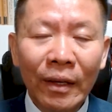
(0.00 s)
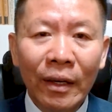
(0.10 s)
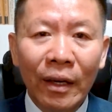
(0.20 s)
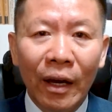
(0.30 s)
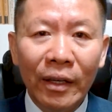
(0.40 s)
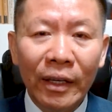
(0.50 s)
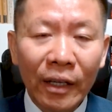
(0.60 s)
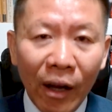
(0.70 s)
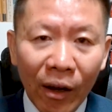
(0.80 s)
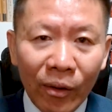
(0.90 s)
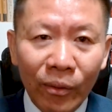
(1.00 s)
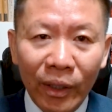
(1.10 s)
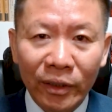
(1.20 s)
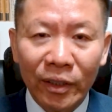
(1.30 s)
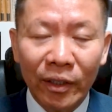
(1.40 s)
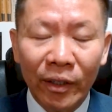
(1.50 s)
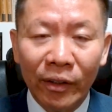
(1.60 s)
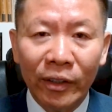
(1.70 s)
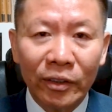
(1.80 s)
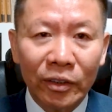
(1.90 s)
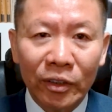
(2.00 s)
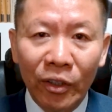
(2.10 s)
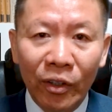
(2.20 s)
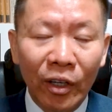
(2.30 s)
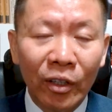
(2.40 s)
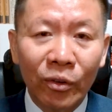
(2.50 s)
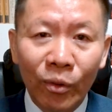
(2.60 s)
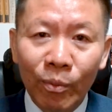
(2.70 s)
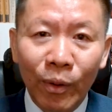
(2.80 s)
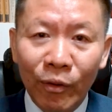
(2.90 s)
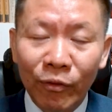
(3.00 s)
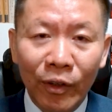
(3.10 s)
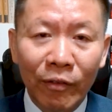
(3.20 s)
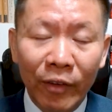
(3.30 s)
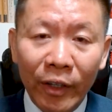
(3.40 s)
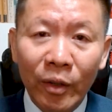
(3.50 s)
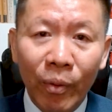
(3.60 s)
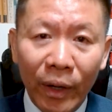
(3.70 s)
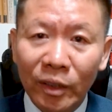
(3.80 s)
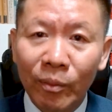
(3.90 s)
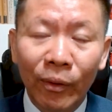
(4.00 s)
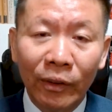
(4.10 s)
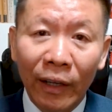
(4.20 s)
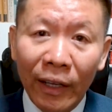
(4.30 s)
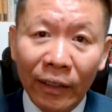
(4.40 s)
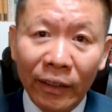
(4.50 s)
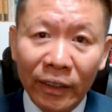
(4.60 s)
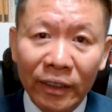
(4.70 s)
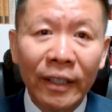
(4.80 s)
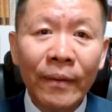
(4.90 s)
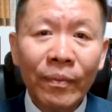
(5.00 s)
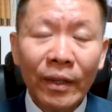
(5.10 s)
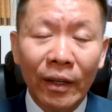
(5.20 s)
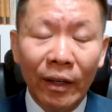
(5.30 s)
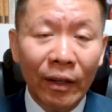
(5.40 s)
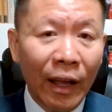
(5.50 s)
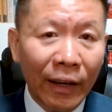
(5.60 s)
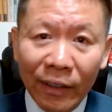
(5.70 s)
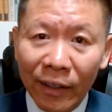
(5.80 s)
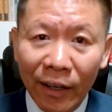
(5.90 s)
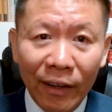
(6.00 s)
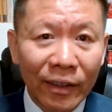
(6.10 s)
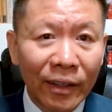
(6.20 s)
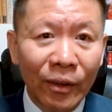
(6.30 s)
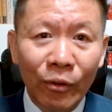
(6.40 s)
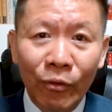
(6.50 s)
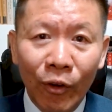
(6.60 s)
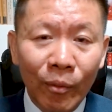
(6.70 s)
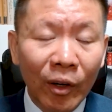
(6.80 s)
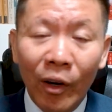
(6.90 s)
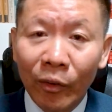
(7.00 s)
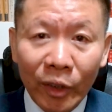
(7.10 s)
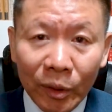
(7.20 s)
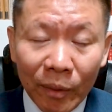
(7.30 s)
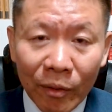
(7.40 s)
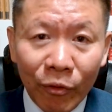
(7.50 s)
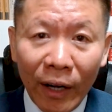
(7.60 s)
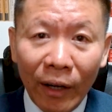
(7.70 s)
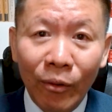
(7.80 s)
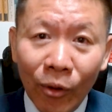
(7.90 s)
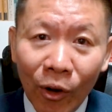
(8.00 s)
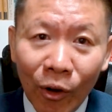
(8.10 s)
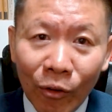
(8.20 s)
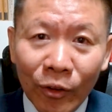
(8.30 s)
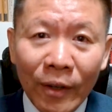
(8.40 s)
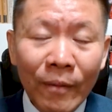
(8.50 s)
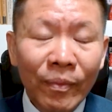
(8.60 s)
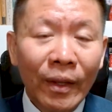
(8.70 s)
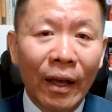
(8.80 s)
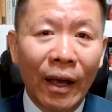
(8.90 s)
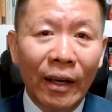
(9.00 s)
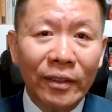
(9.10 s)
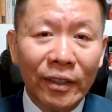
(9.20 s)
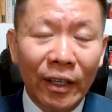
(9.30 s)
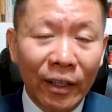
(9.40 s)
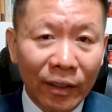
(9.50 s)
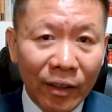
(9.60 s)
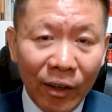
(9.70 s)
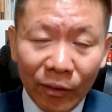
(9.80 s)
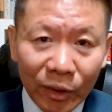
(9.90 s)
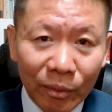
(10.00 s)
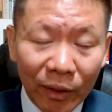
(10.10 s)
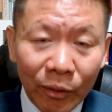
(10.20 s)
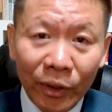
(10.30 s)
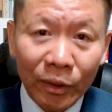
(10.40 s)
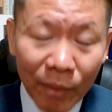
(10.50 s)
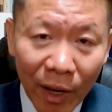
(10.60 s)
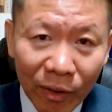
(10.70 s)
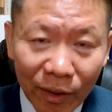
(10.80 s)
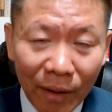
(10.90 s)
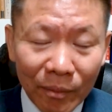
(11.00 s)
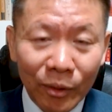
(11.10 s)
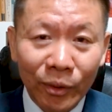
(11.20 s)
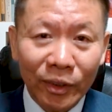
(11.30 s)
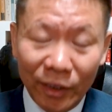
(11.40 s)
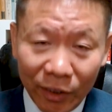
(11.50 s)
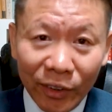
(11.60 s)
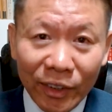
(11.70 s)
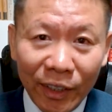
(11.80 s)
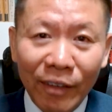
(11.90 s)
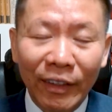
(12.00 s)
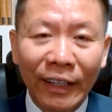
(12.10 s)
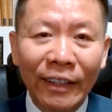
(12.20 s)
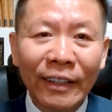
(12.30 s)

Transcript: in Congress, there's still a group of very principled leaders, like former Congressman Frank Wolf, Congressman Chris Smith, I mean, who's still serving,